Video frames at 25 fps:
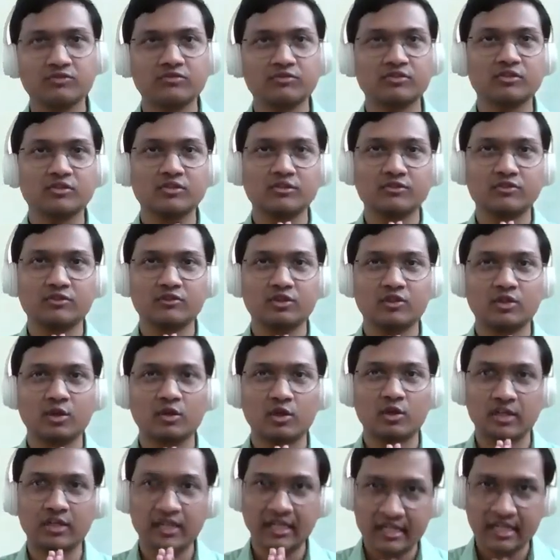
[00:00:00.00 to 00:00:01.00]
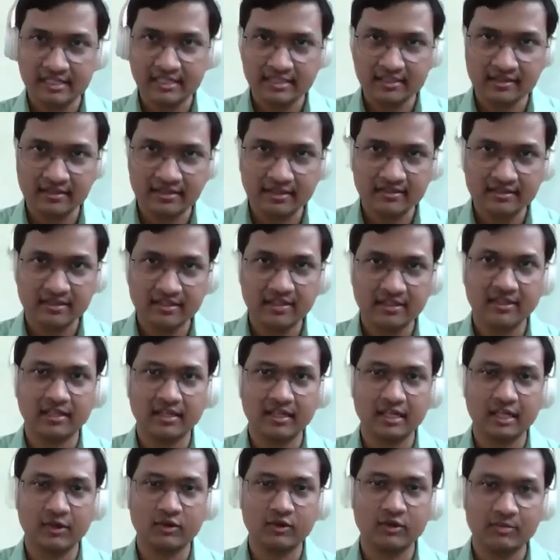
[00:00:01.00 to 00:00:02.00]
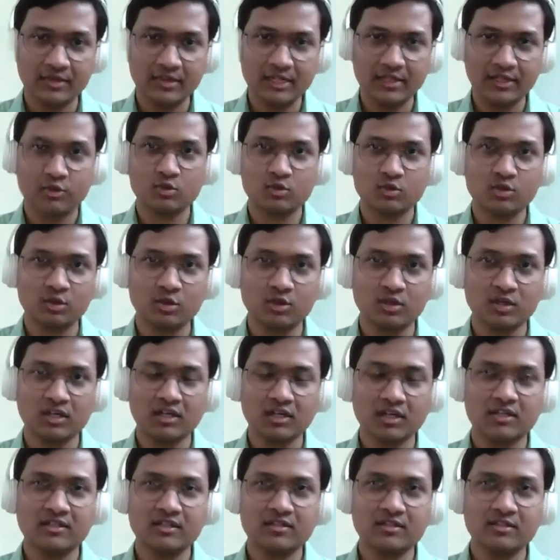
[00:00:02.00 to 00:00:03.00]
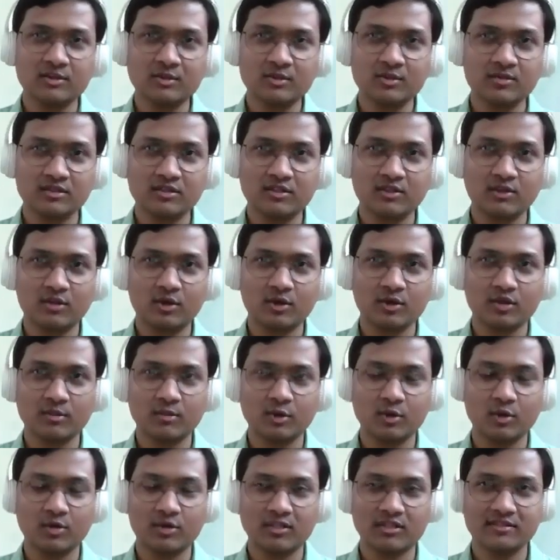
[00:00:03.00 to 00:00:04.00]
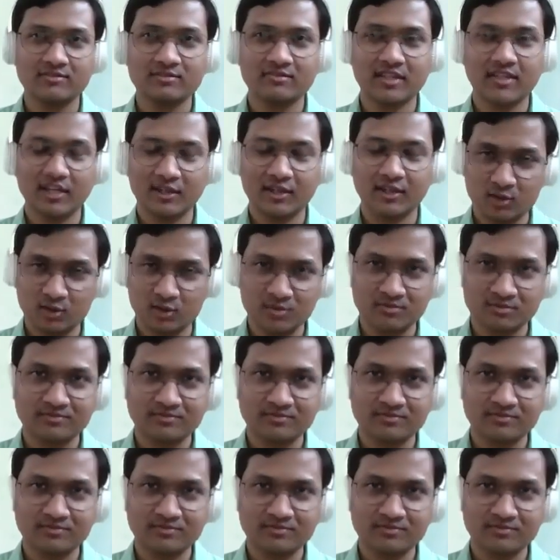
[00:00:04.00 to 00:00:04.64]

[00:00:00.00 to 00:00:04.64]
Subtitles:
for organizing this and allowing me to, talk about it. Thank you.